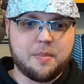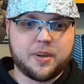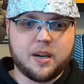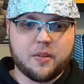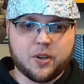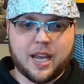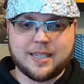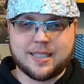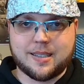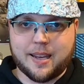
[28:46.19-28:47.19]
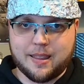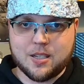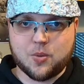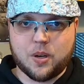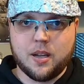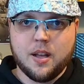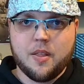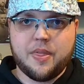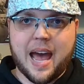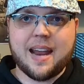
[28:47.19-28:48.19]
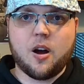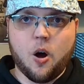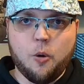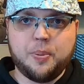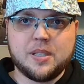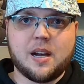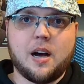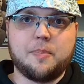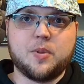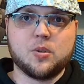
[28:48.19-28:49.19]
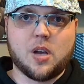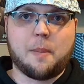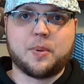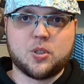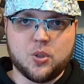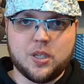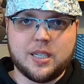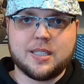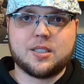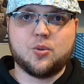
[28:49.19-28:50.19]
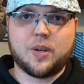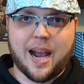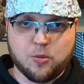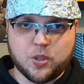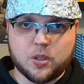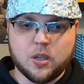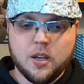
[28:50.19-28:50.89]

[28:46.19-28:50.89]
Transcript: But in other cases like this one, that opens up those opportunities to counter.